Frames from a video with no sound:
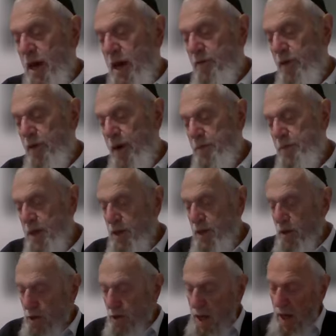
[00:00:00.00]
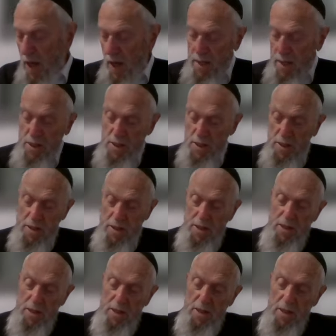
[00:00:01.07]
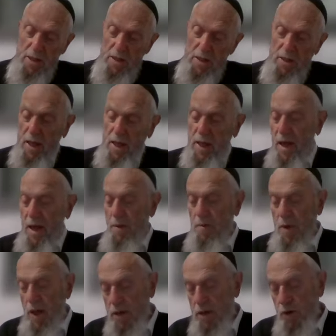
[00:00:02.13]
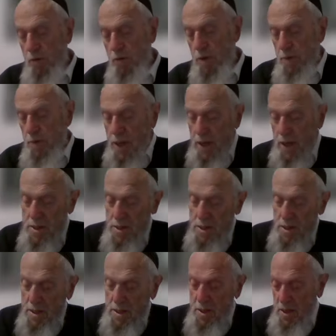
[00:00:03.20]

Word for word: Avram didn't know they are angels, they came like human beings.